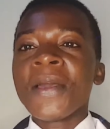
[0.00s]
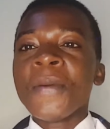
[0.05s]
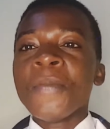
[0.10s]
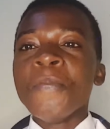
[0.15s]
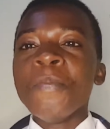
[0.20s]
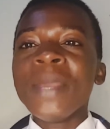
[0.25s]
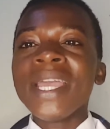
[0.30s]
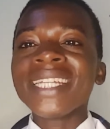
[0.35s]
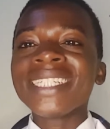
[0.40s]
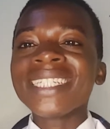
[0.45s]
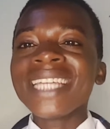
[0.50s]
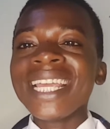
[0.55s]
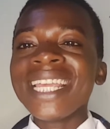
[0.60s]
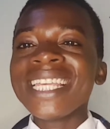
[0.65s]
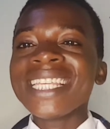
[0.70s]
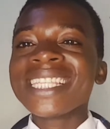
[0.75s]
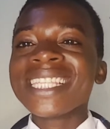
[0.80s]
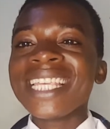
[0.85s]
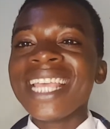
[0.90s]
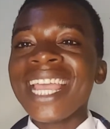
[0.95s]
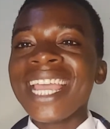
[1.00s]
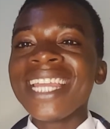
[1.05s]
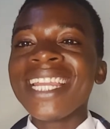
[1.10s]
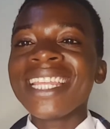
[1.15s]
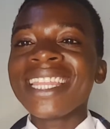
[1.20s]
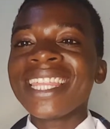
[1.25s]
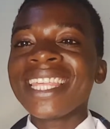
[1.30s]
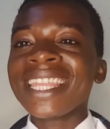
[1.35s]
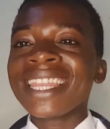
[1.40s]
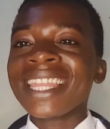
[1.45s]
Matter is
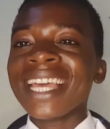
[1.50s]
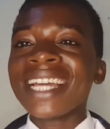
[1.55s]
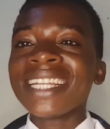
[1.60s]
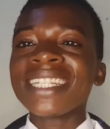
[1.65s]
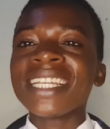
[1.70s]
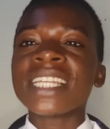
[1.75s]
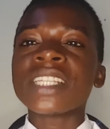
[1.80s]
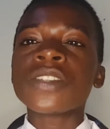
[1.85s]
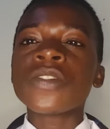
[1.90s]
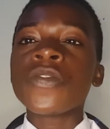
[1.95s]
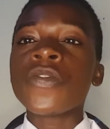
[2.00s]
anything that has